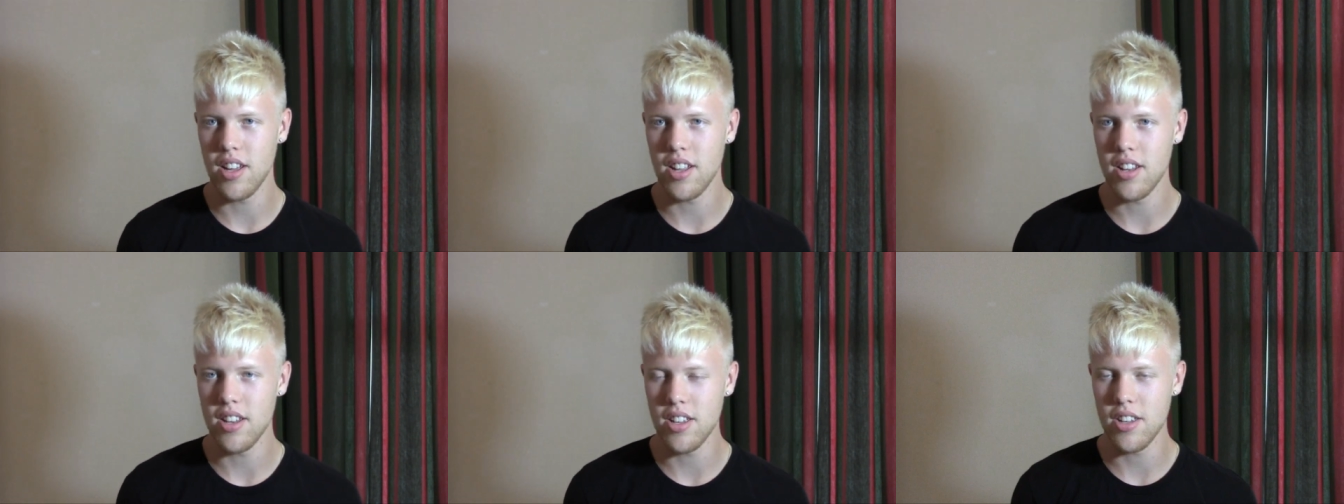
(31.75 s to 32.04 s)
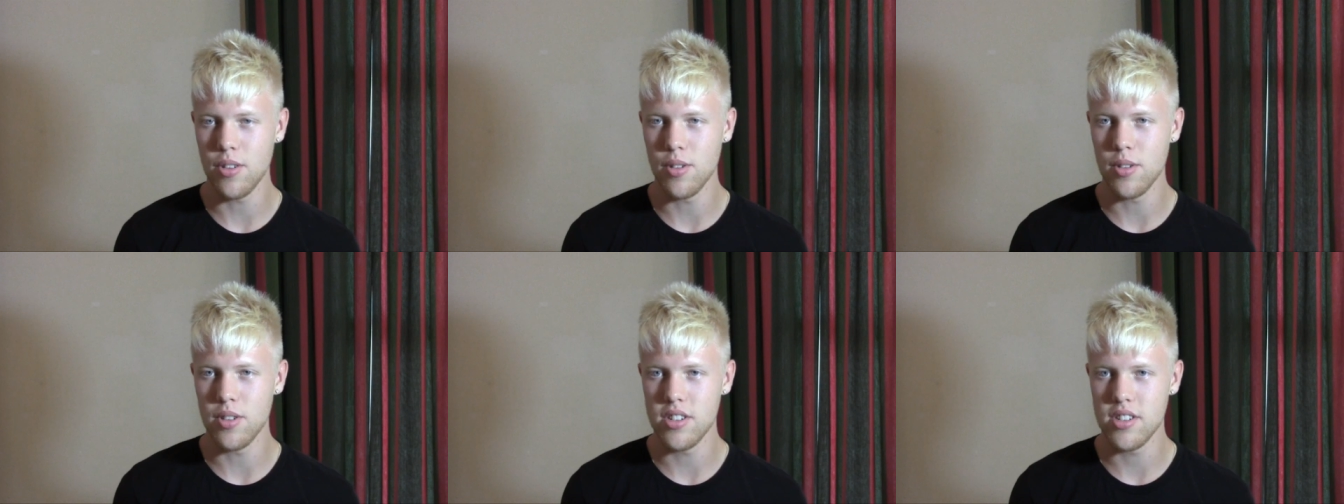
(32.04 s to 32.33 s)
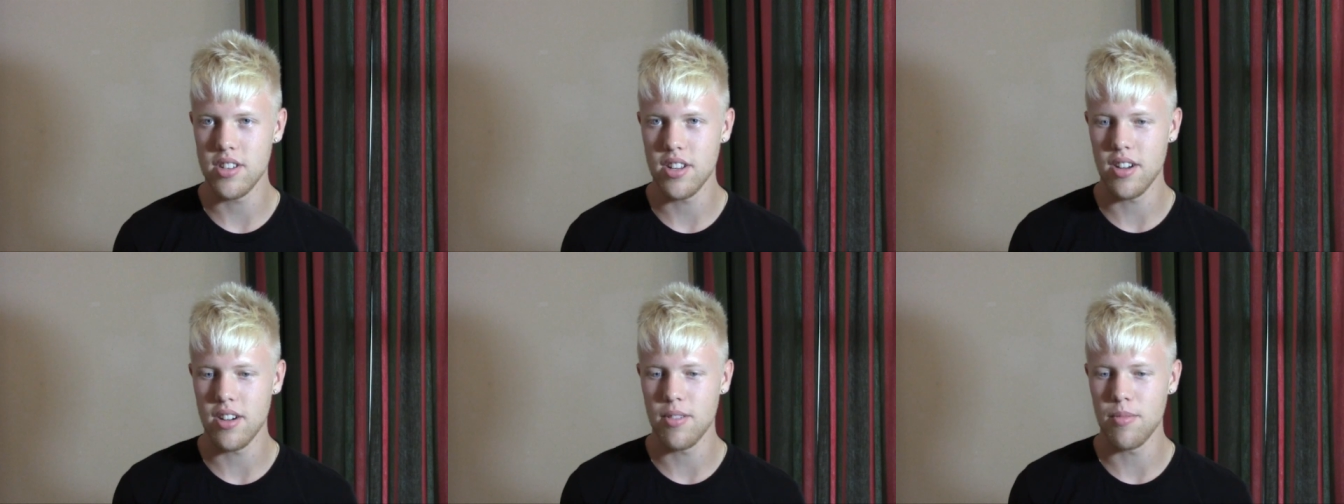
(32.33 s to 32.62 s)
and he
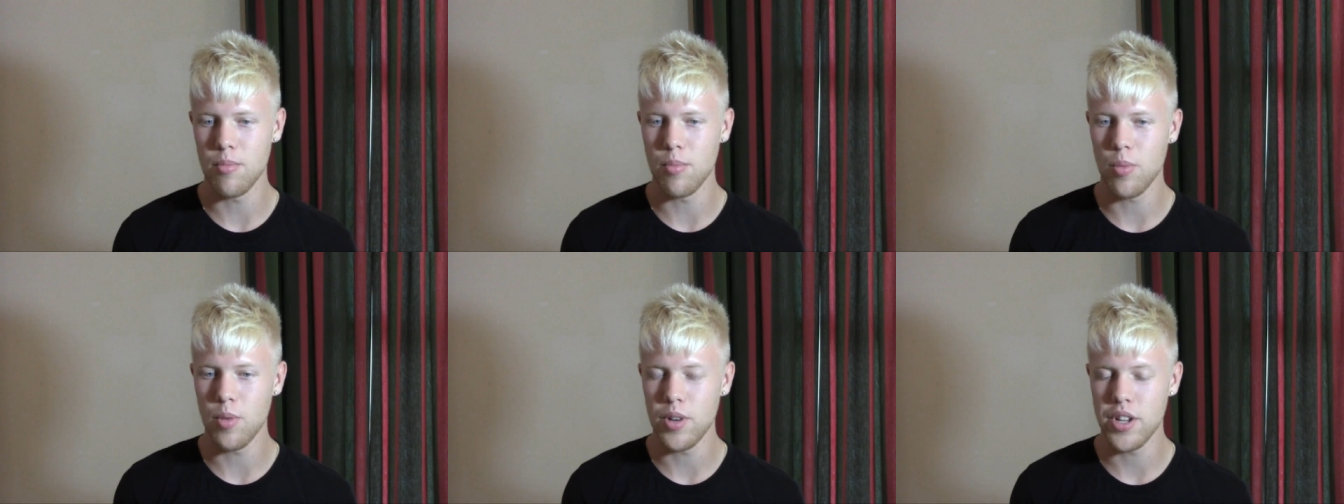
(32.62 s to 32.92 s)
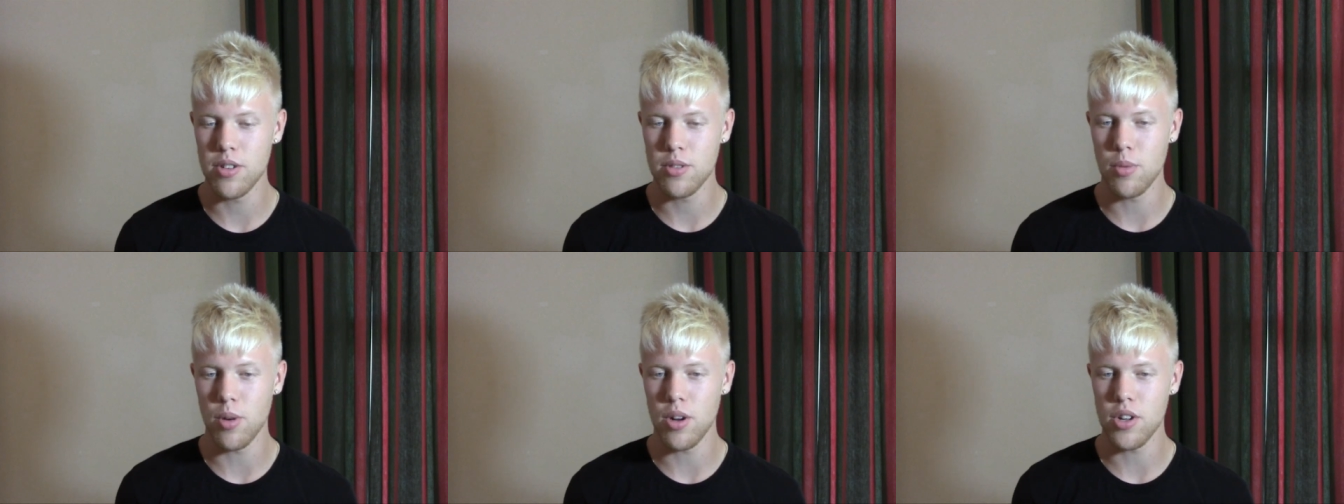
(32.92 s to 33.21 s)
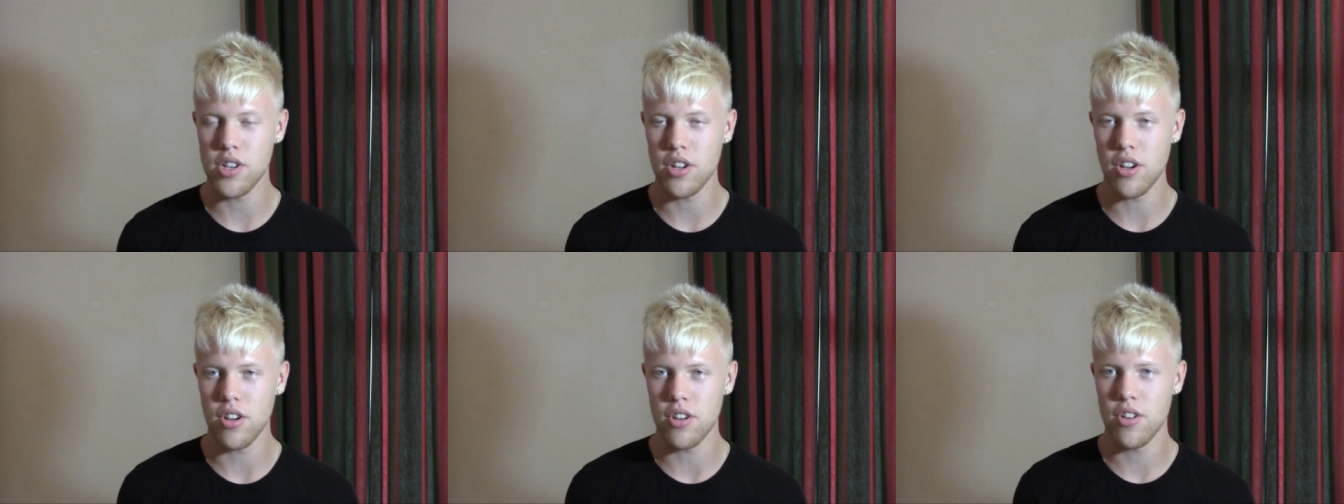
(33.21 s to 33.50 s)
was um, he was
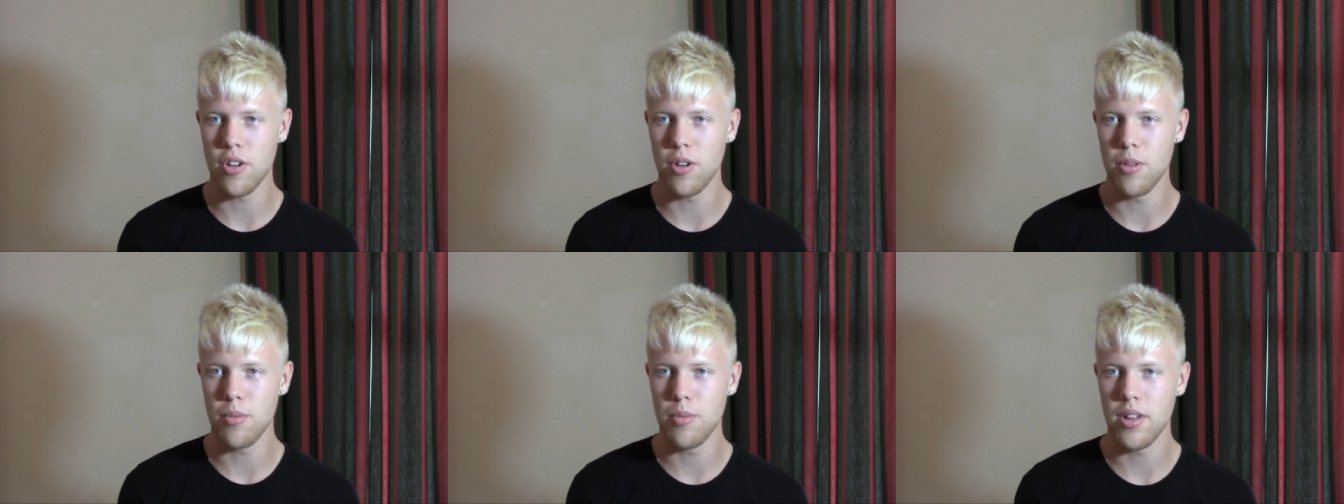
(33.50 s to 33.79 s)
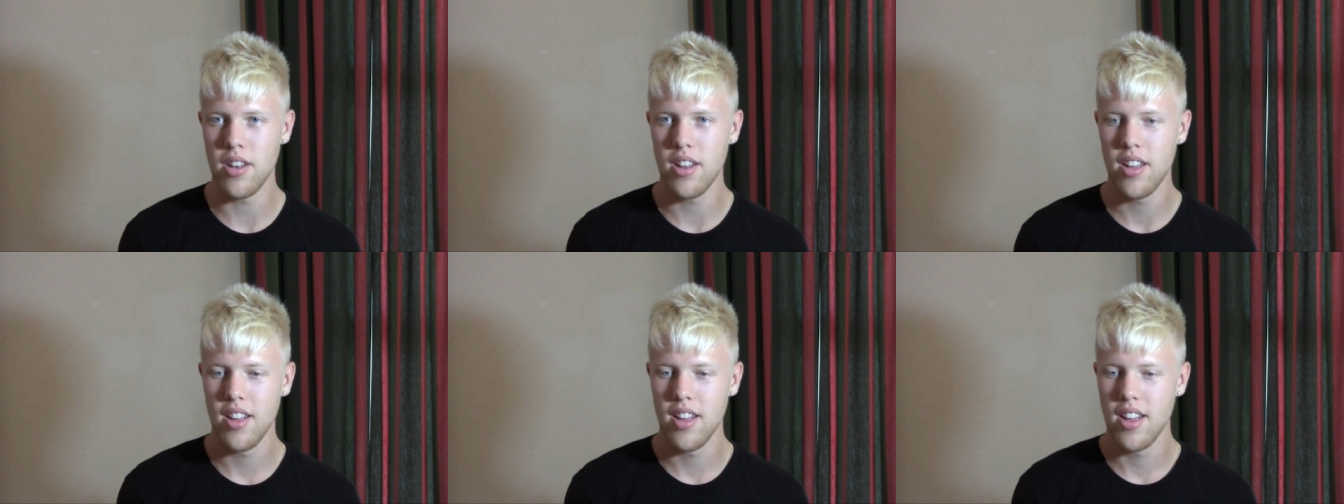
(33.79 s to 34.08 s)
watching our tournament,